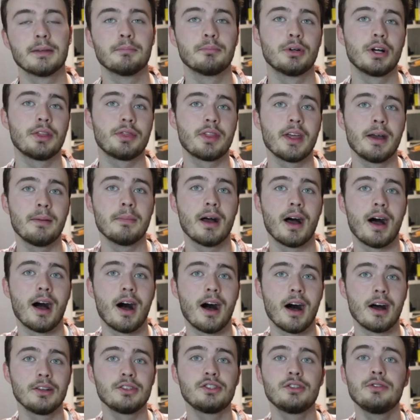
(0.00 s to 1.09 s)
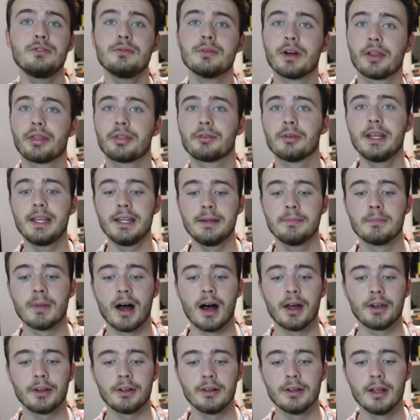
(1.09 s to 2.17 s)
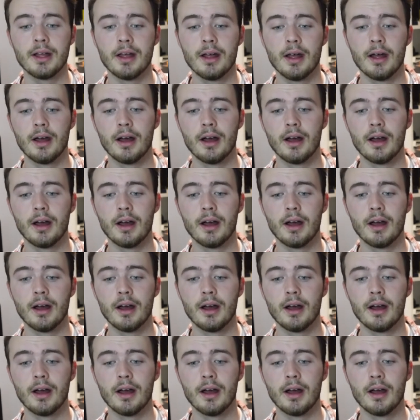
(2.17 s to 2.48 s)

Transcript: and put them onto a 3D model